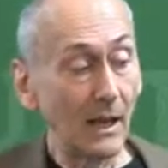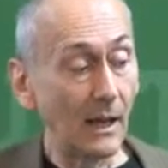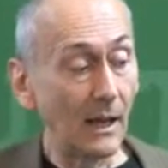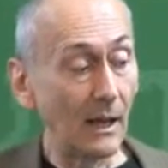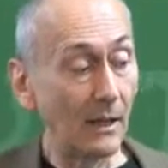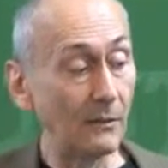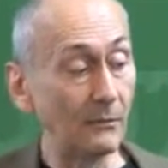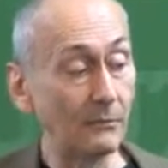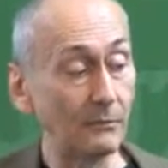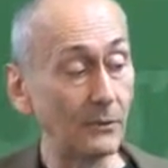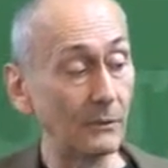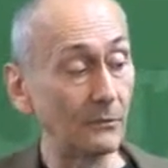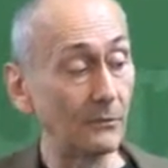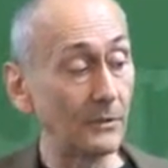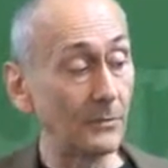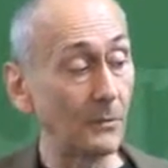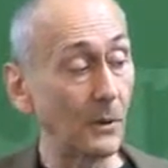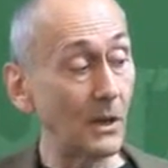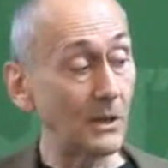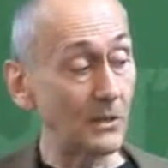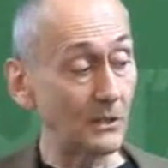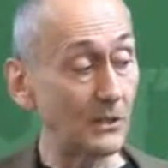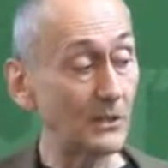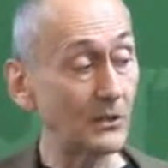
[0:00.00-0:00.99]

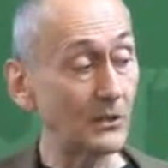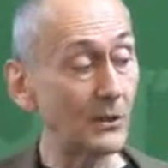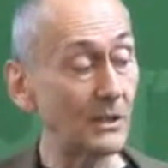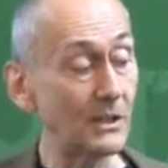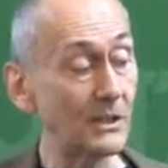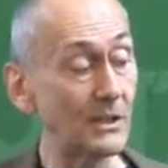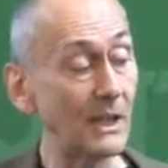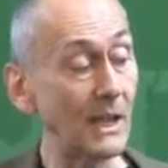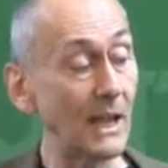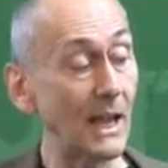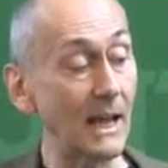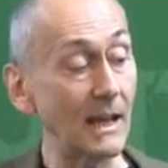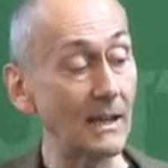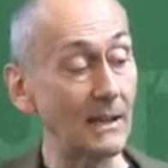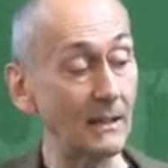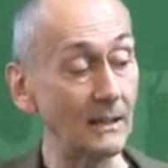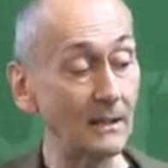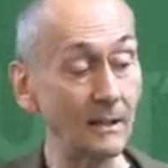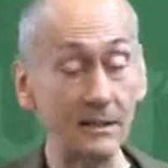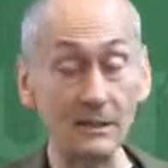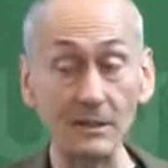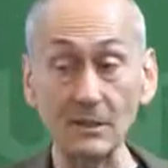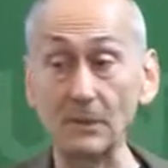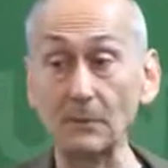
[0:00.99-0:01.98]
Repositories
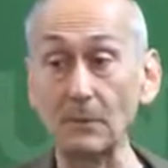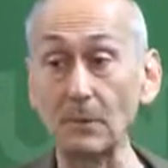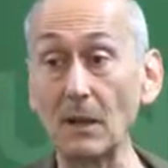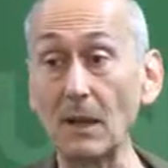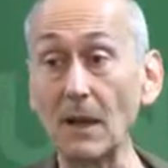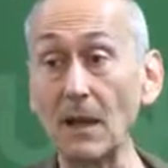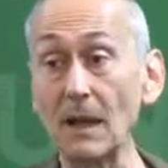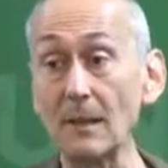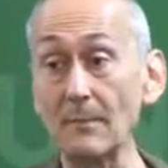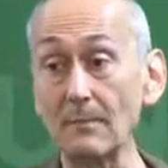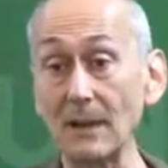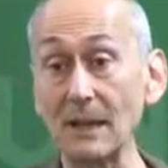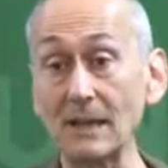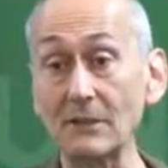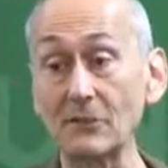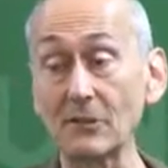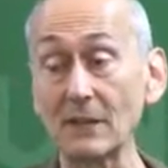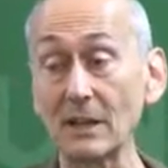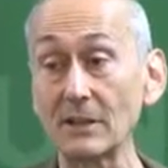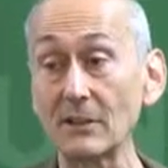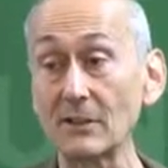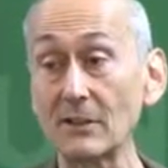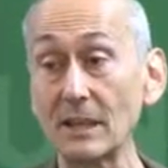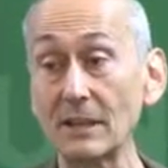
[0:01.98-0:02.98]
can supply
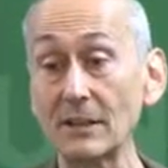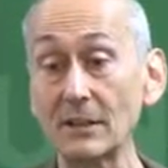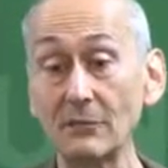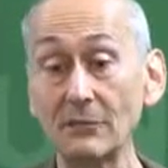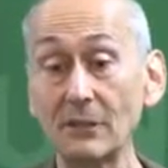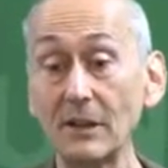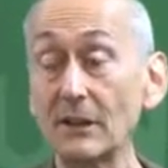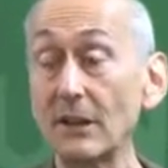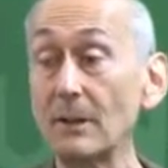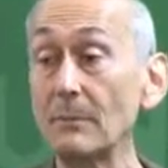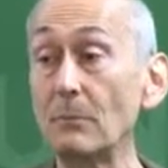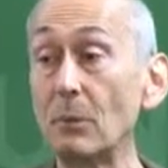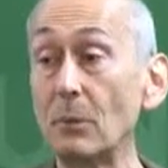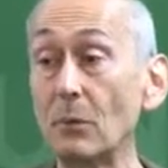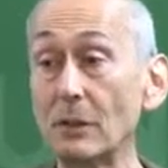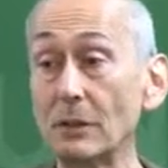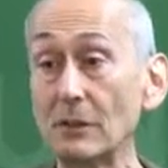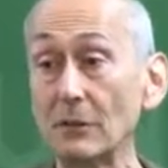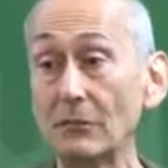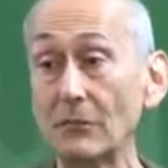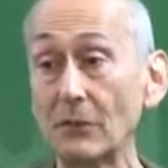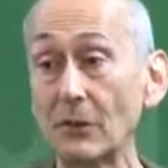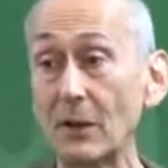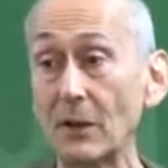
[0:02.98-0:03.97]
metrics, and they're very
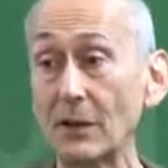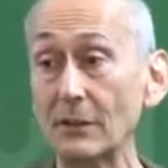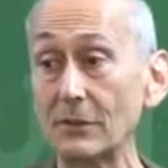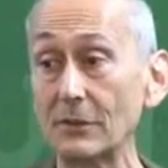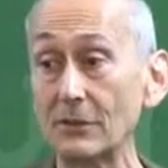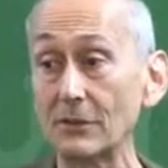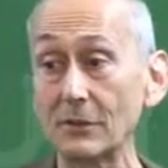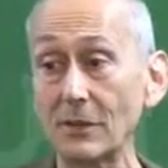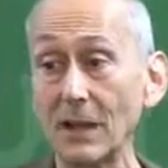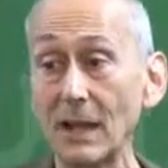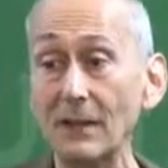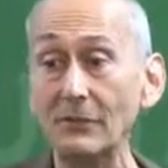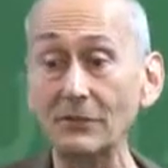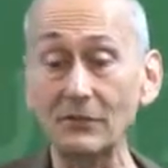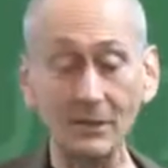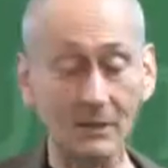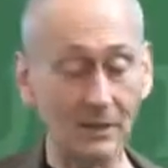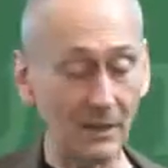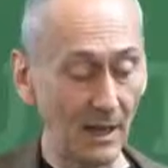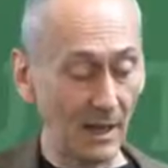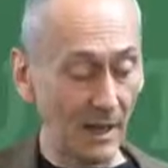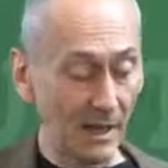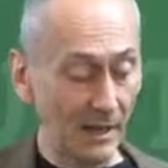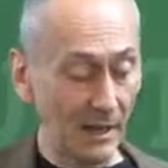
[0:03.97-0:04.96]
important for authors. You have
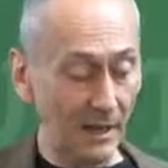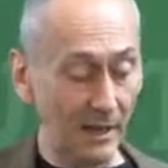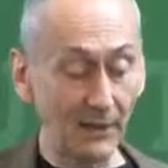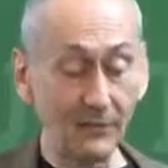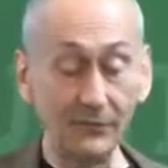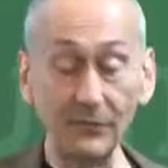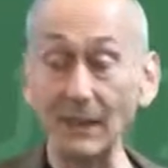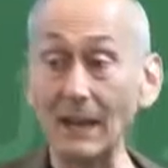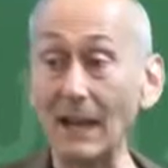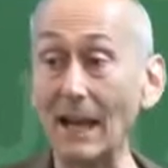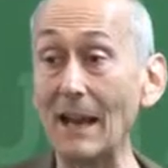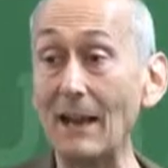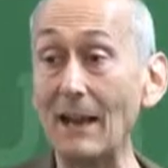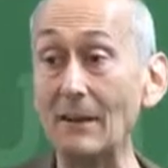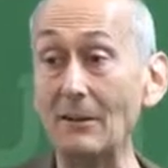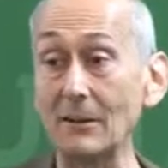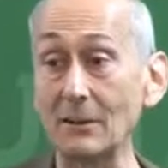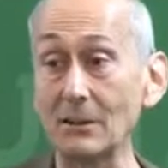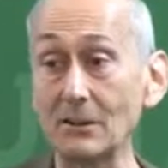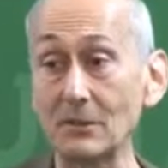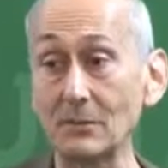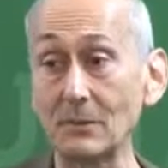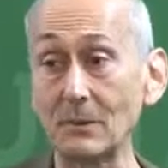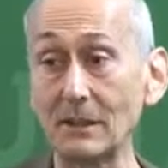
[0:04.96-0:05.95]
to give
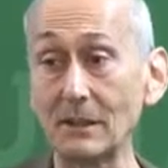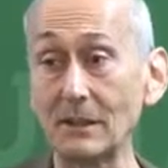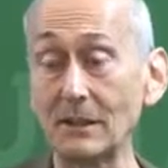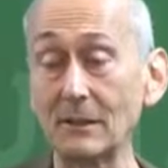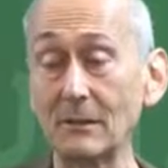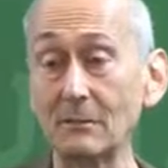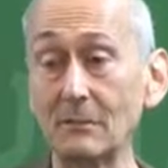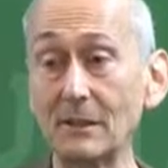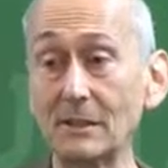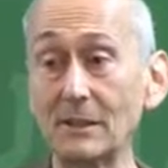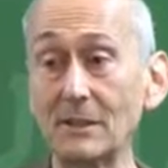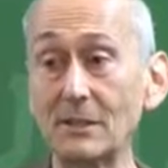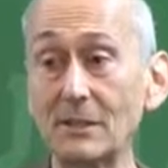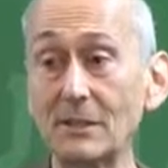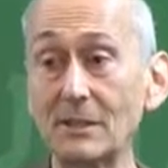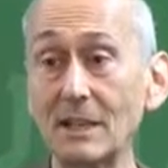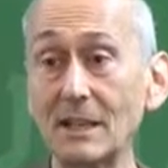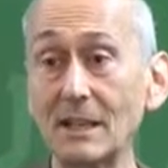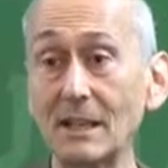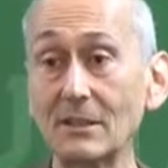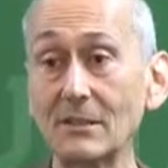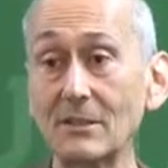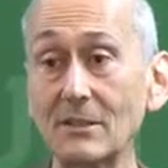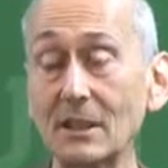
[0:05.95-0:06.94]
carrots with the
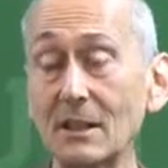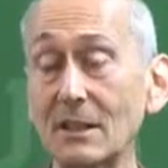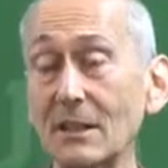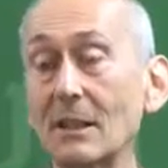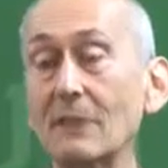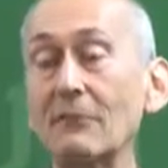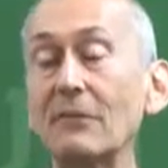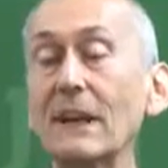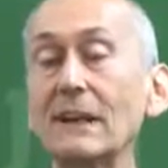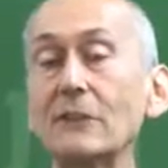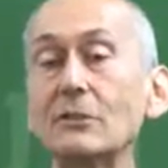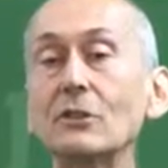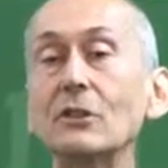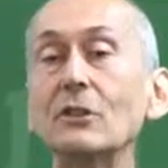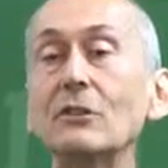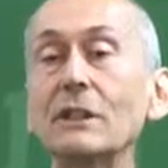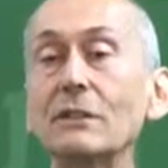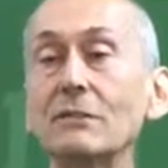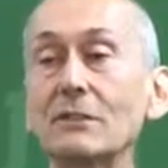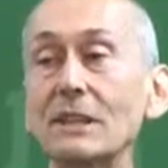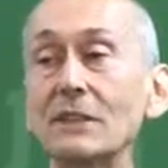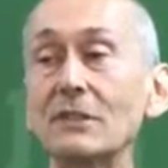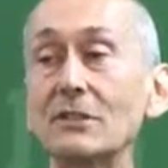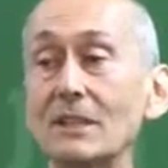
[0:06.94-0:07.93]
sticks. In fact, you don't
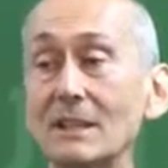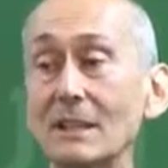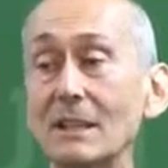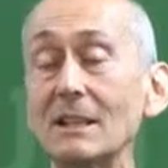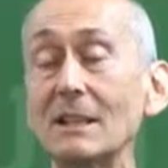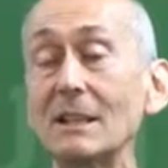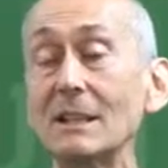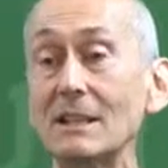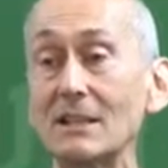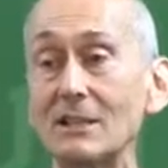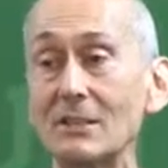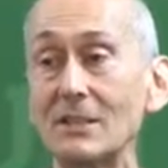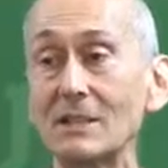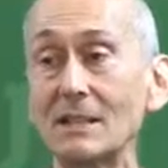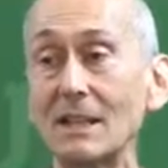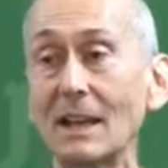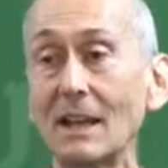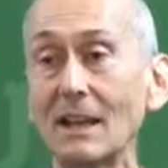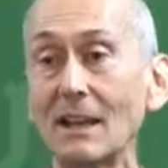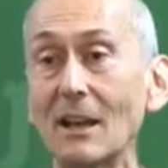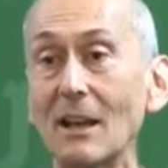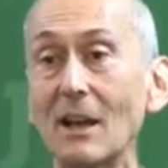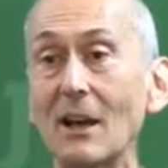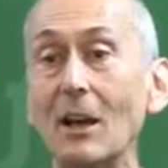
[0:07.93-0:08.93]
even need a
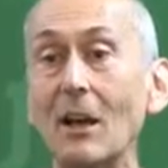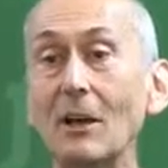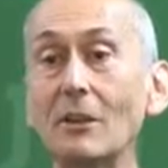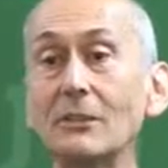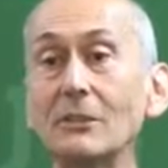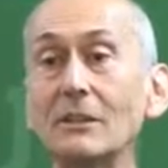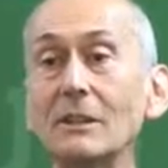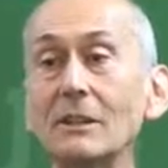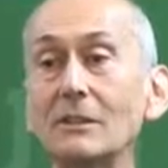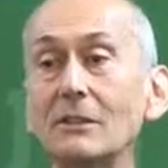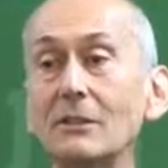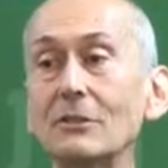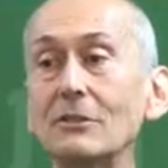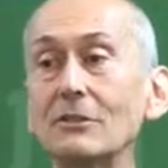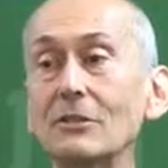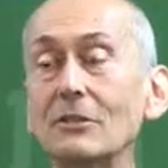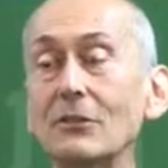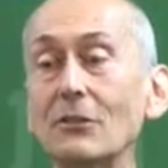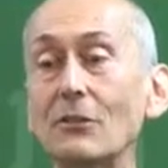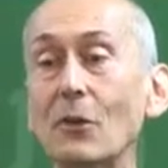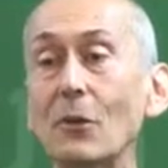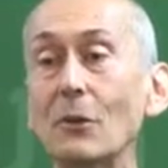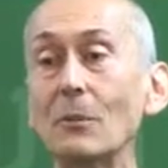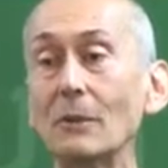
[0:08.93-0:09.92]
stick. All you need to do
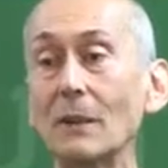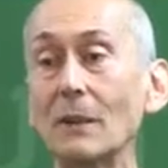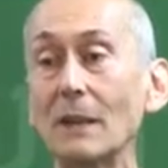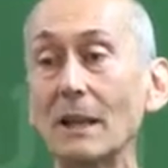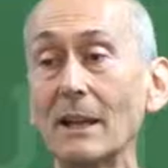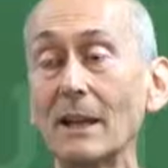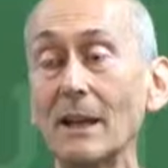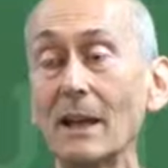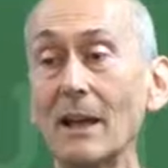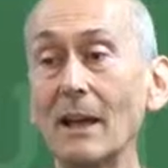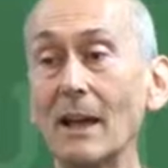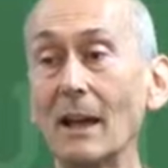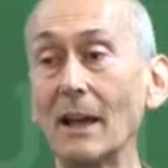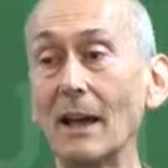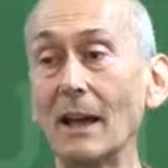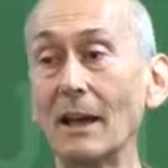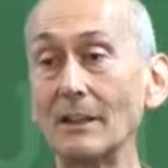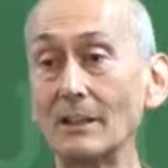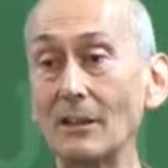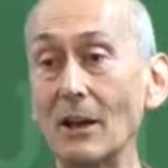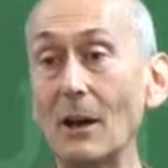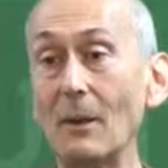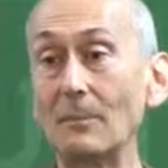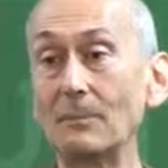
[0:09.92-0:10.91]
is formally
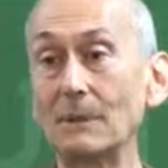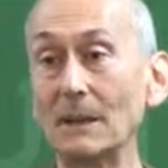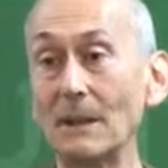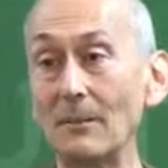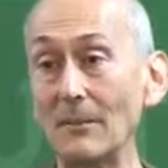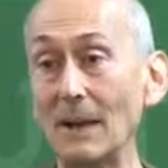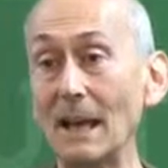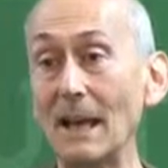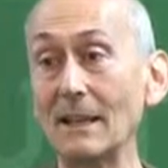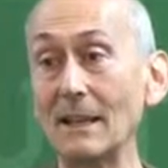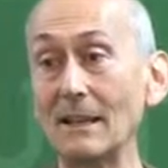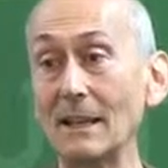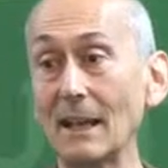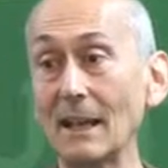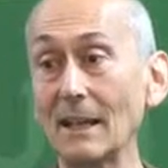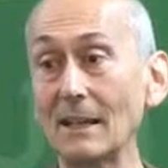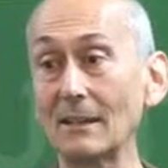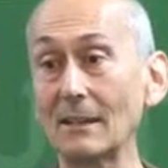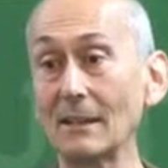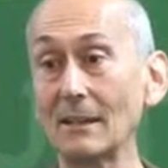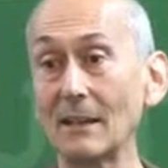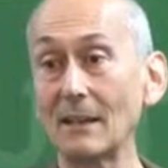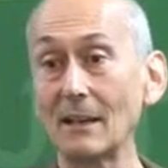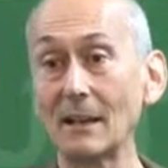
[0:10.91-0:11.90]
adopt a
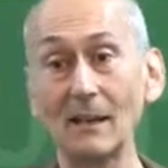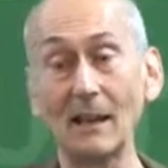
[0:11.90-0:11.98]
mandate.